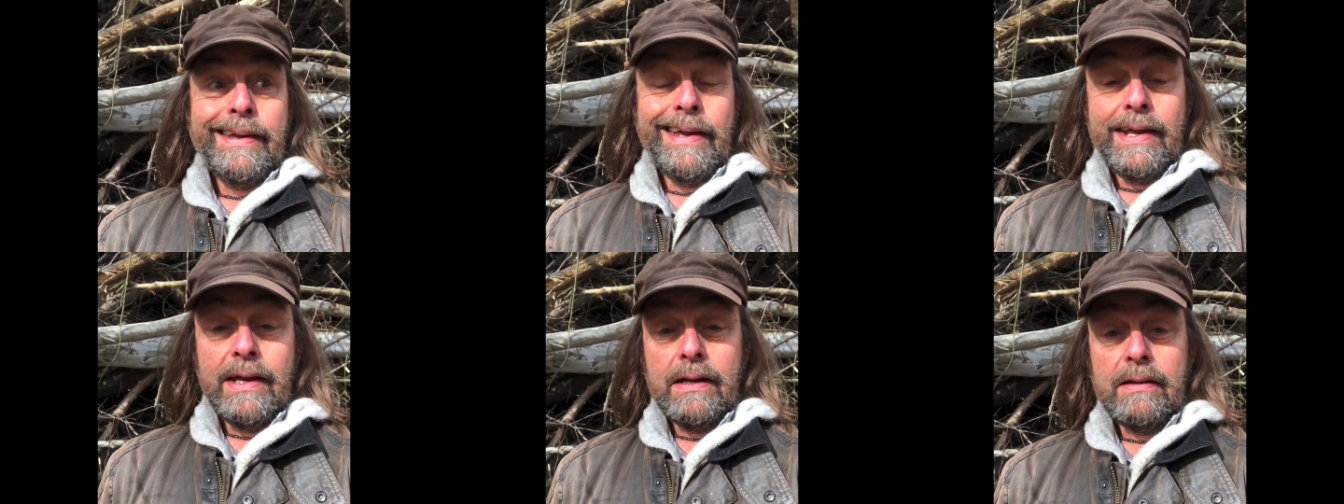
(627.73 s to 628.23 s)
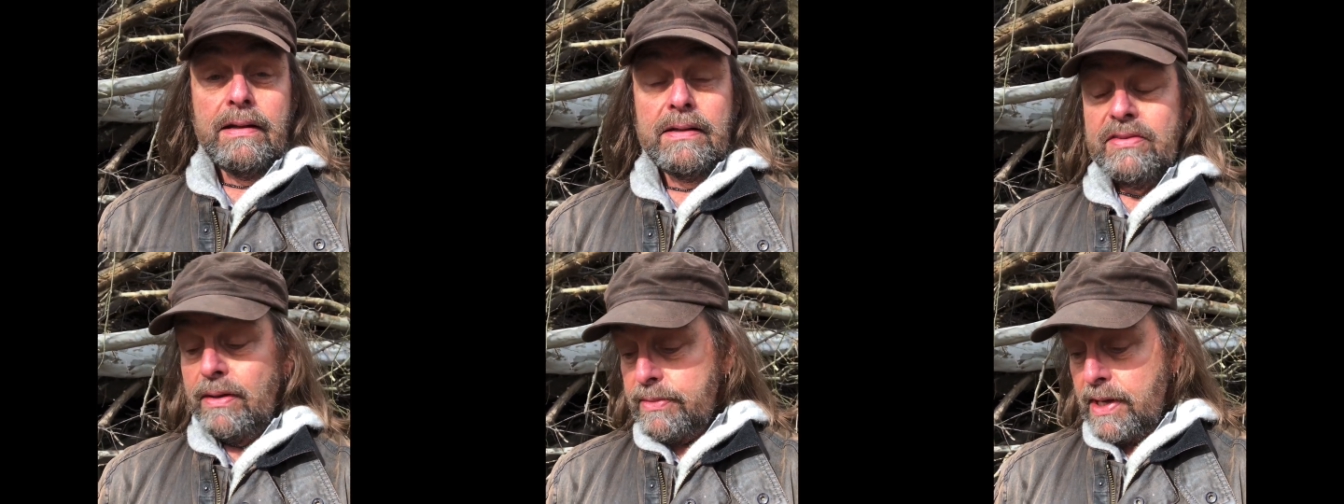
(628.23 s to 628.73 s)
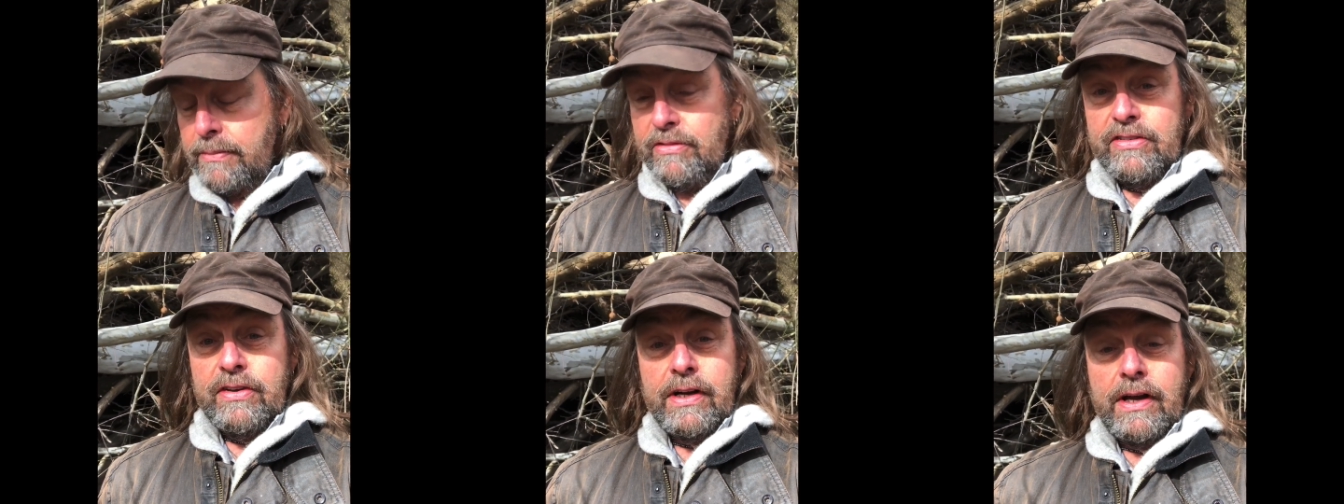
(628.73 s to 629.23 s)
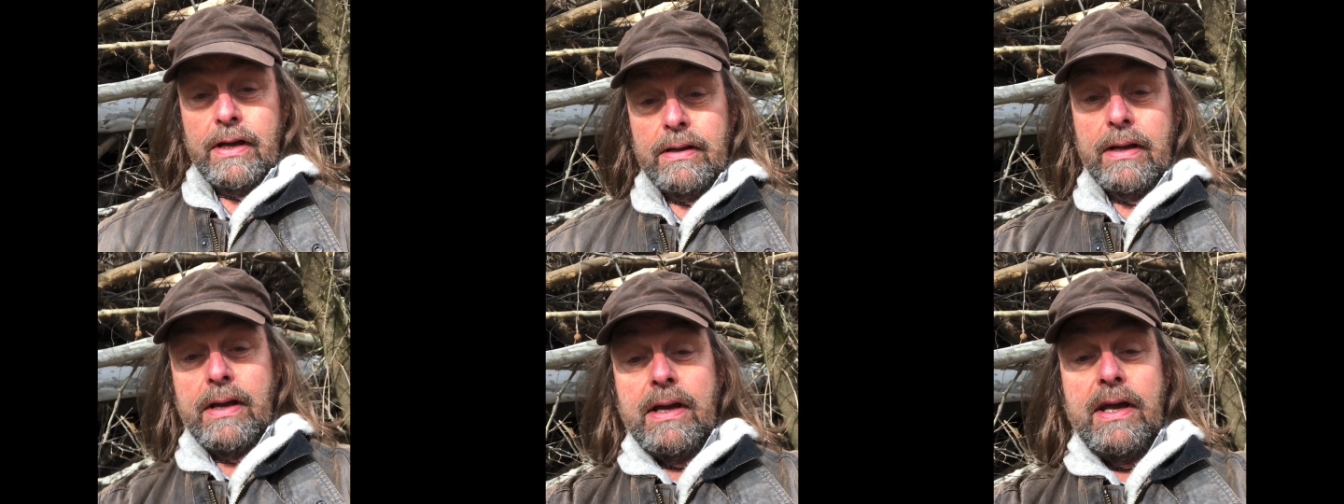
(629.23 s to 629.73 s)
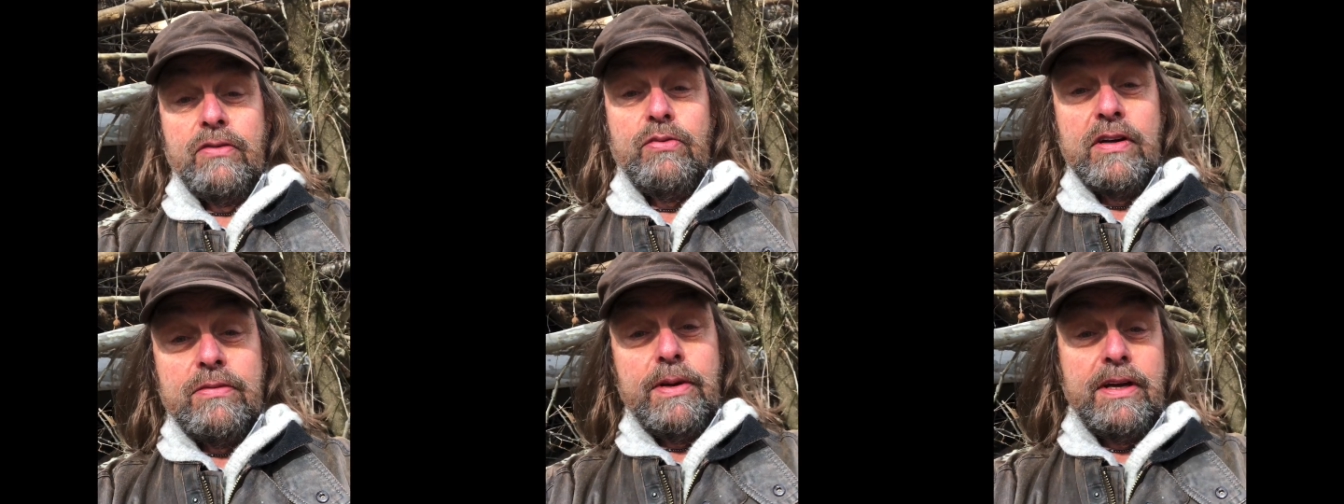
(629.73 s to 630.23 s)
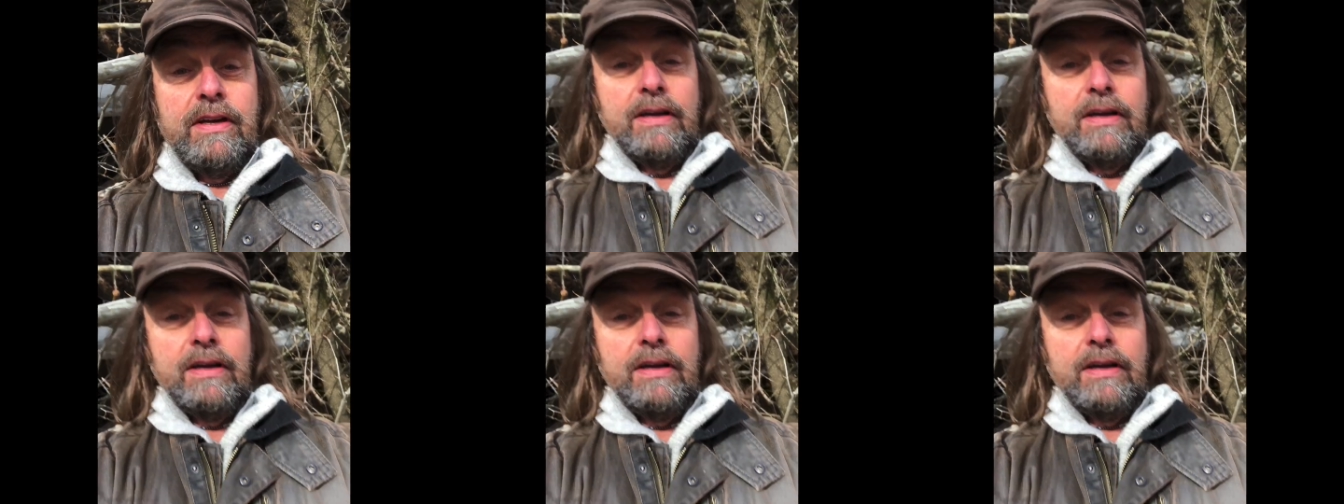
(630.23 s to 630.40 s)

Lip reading: And sometimes the city is with me,